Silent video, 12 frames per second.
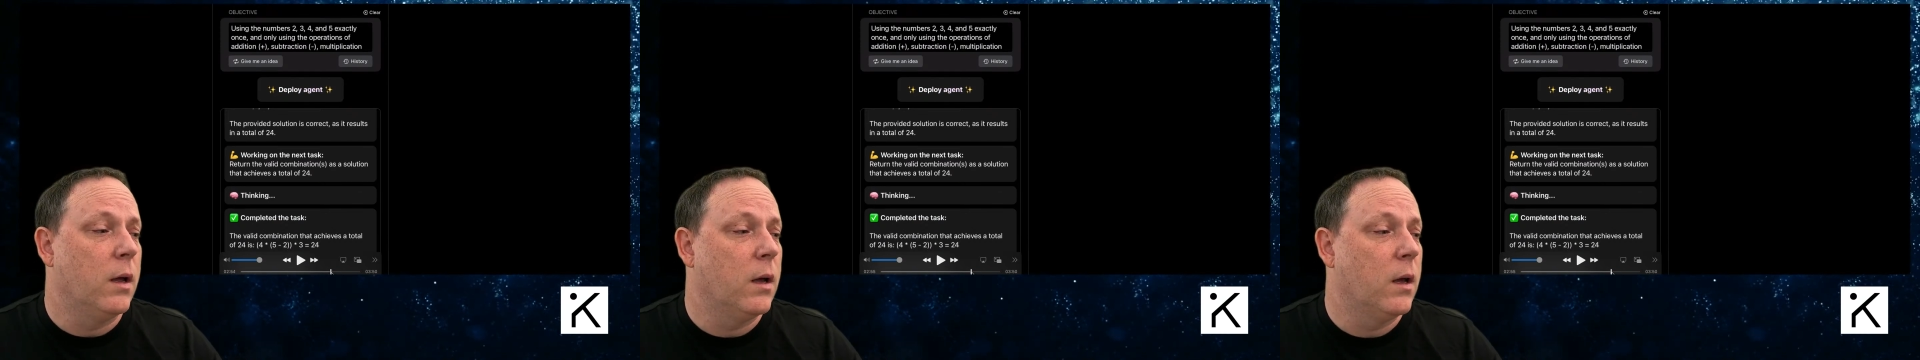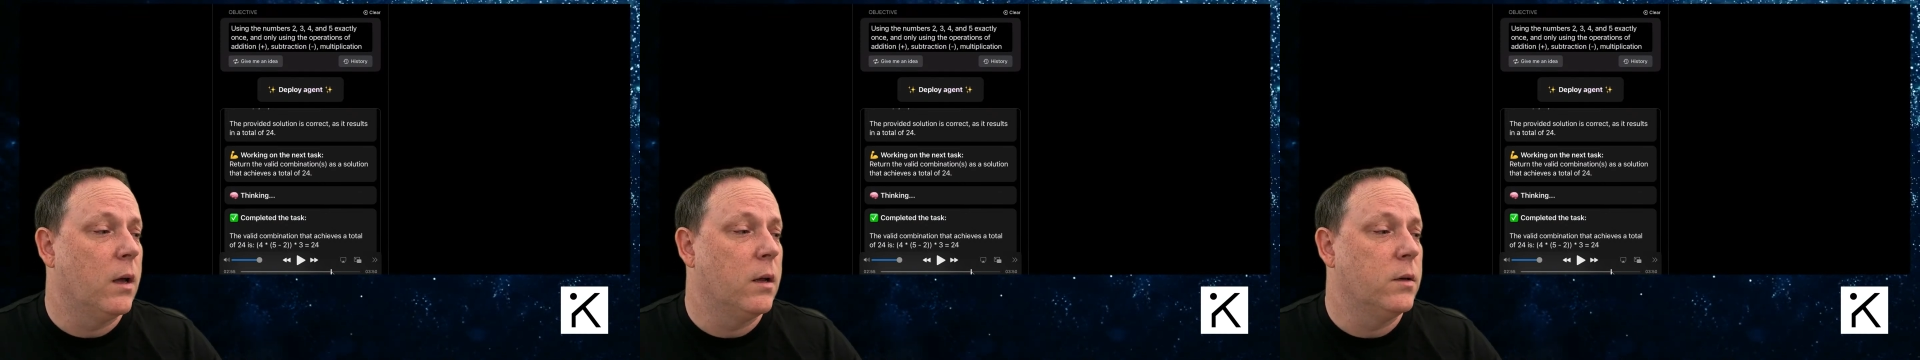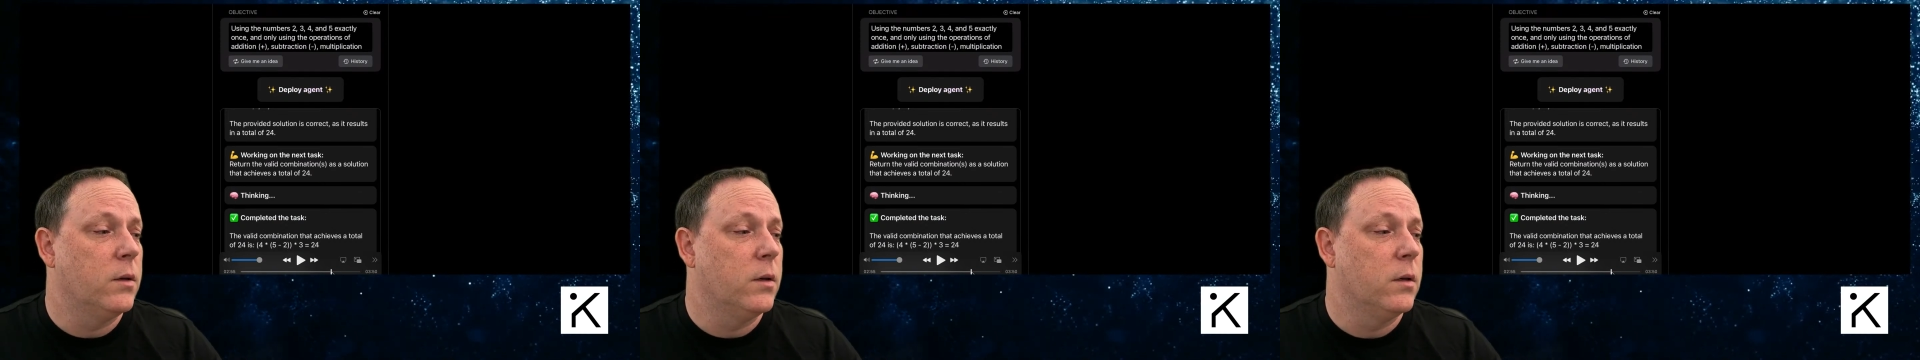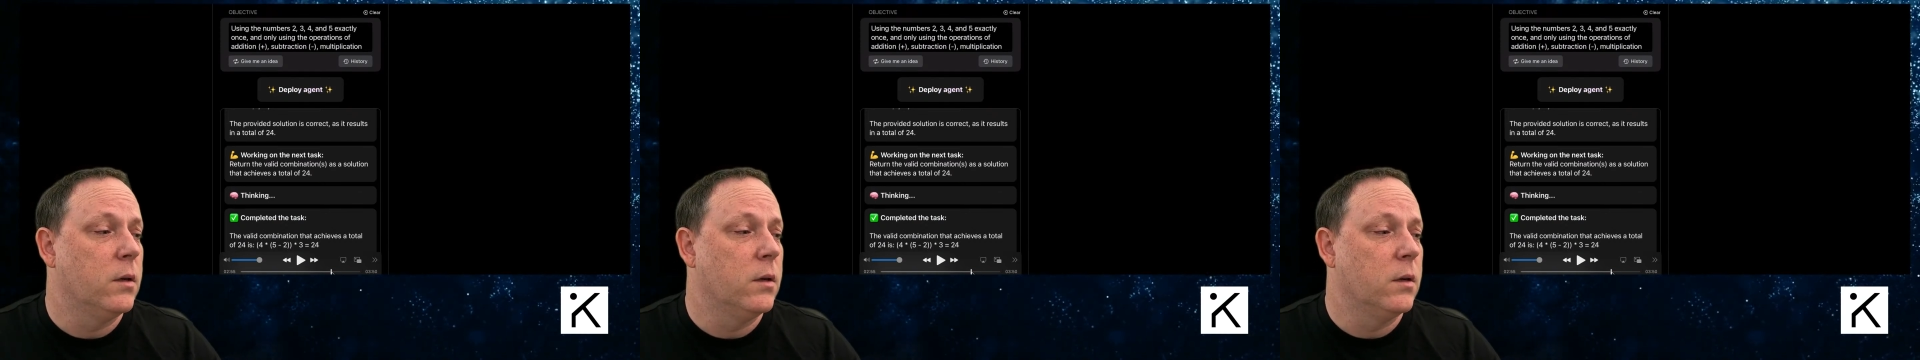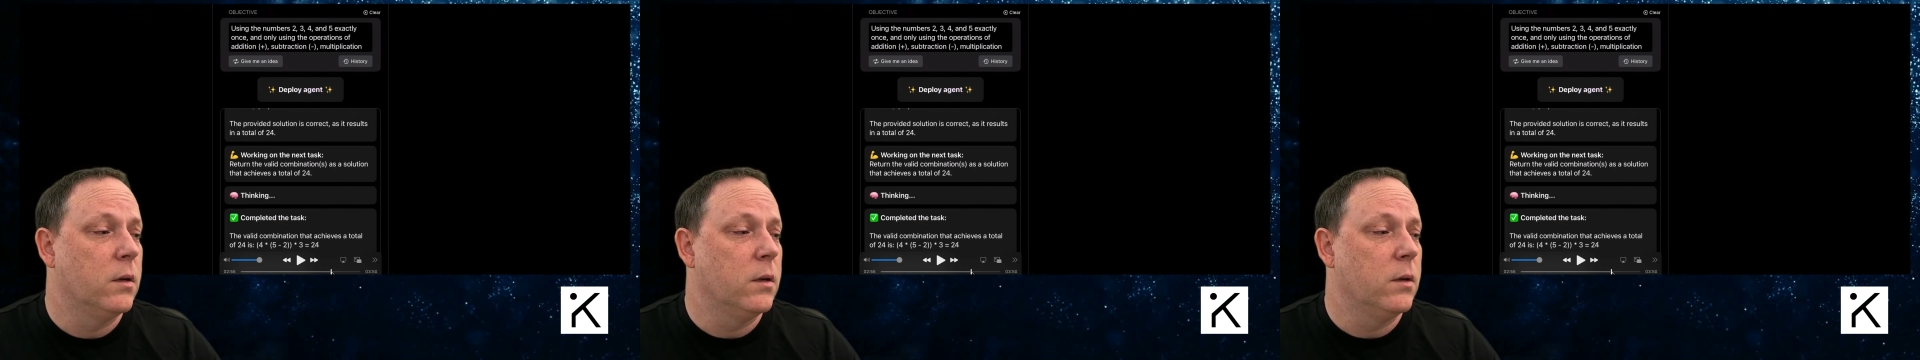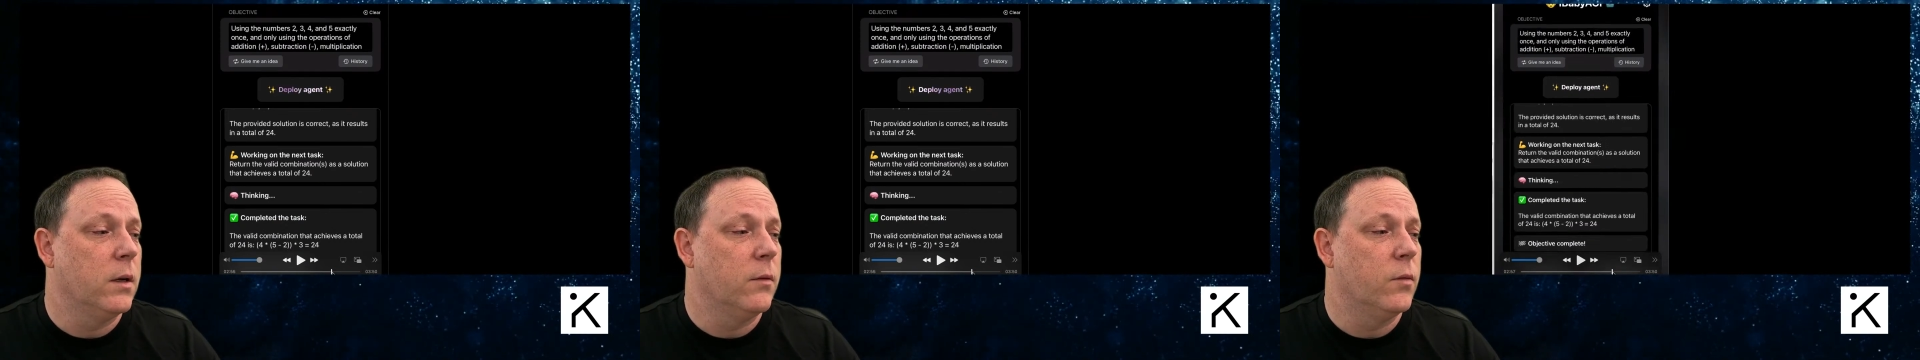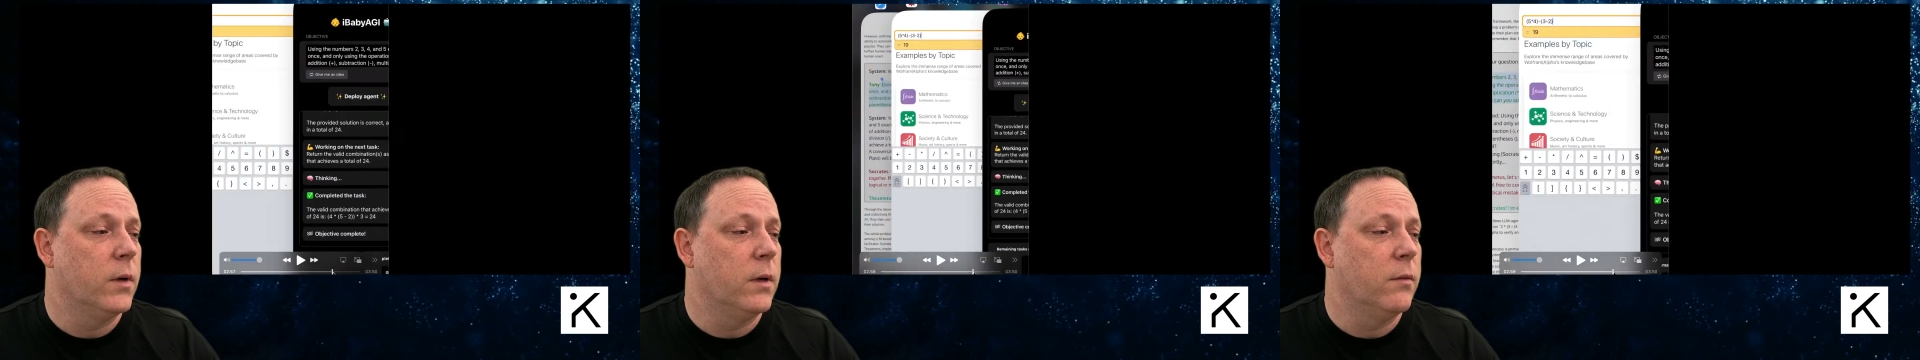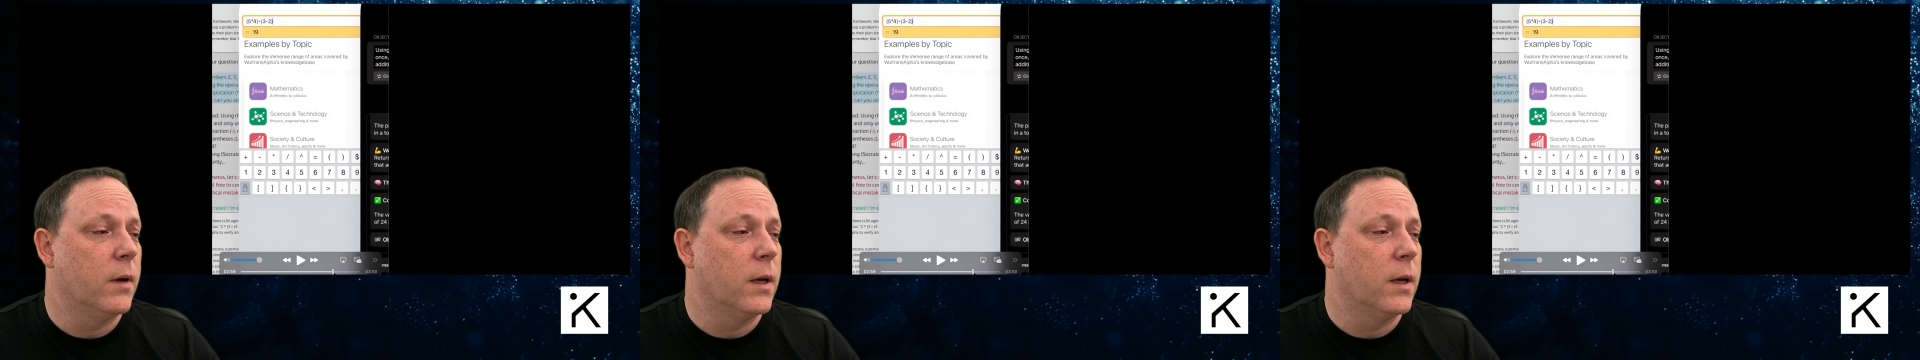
And if we